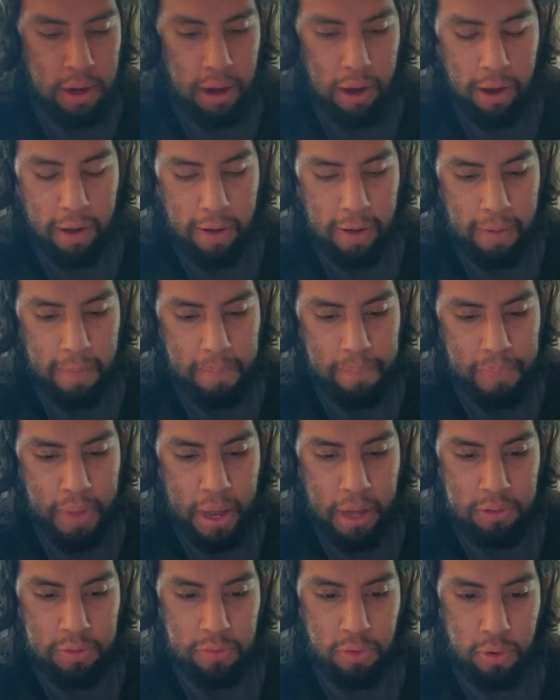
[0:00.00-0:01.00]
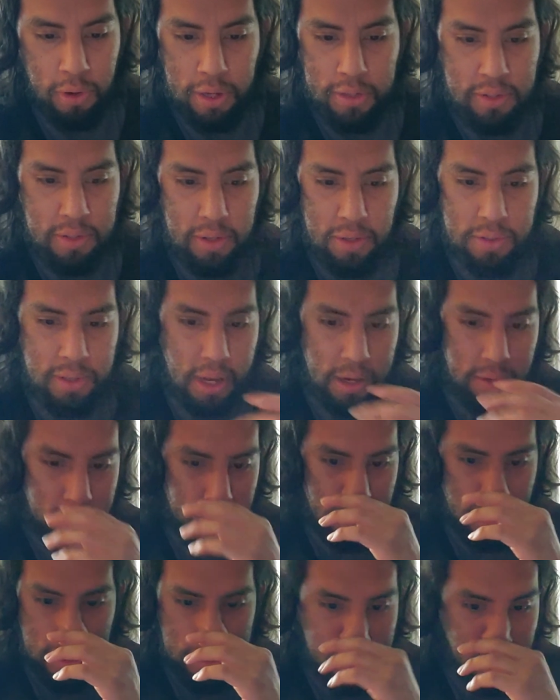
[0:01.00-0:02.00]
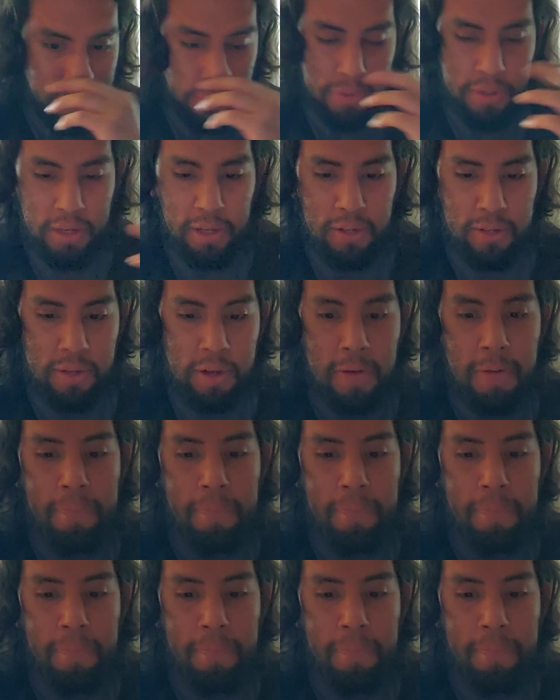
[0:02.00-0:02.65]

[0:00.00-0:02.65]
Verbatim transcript: um, as far as sales data for the last couple days.